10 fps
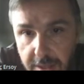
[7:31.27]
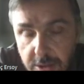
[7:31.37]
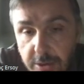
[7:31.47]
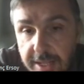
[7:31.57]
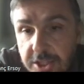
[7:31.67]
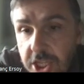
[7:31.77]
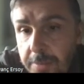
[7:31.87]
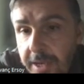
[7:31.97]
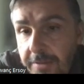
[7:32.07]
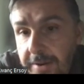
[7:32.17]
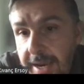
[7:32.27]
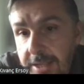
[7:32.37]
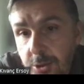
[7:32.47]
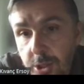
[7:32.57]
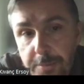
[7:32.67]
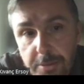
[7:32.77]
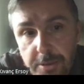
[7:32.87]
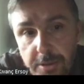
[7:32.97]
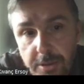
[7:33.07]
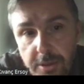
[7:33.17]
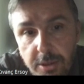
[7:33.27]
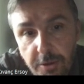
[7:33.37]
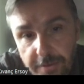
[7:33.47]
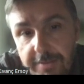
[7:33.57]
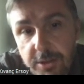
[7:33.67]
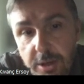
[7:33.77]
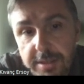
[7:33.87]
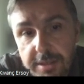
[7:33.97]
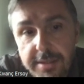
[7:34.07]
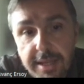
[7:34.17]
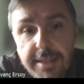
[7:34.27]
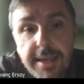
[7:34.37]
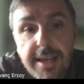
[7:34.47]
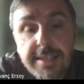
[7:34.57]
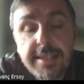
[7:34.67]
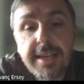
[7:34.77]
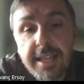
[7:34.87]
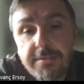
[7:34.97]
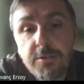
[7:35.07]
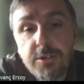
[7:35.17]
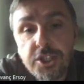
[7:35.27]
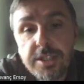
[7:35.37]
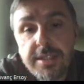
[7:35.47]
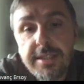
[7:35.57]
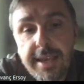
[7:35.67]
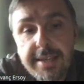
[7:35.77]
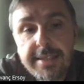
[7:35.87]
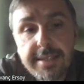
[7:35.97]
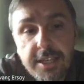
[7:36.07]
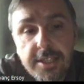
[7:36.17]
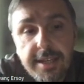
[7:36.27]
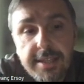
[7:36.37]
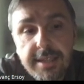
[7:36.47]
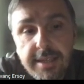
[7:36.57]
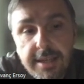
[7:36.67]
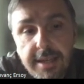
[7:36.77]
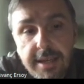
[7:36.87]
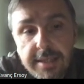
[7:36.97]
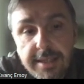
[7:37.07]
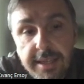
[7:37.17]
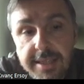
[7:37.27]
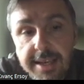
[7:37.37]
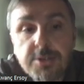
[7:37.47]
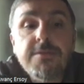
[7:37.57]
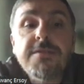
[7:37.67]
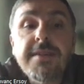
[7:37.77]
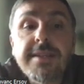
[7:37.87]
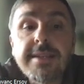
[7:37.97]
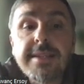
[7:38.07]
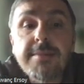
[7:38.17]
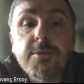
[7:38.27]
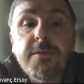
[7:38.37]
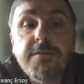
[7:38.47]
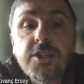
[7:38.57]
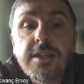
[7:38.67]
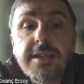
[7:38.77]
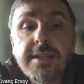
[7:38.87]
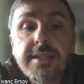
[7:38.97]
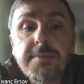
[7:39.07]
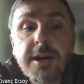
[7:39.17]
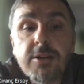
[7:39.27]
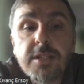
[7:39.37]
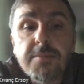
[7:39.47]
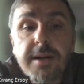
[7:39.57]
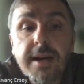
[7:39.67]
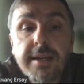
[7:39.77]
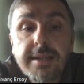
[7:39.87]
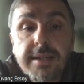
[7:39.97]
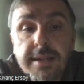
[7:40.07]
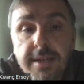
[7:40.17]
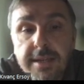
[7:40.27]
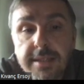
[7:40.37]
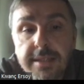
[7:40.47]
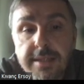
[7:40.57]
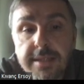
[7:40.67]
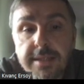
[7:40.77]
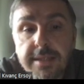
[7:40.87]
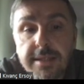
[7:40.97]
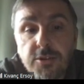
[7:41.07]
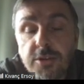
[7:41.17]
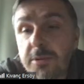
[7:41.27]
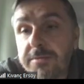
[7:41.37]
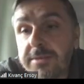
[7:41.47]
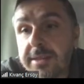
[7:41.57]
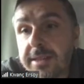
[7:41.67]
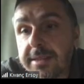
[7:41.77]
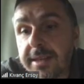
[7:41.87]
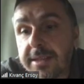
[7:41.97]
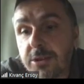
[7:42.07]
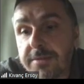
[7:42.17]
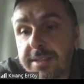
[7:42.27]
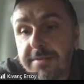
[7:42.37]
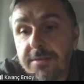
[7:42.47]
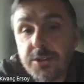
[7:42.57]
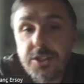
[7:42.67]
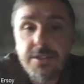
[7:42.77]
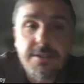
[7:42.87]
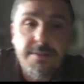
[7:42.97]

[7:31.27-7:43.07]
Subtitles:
So let G be a finite group of even order, then there exists an involution X such that the index of the fitting subgroup of G is bounded by the cube of the centralizer of this involution.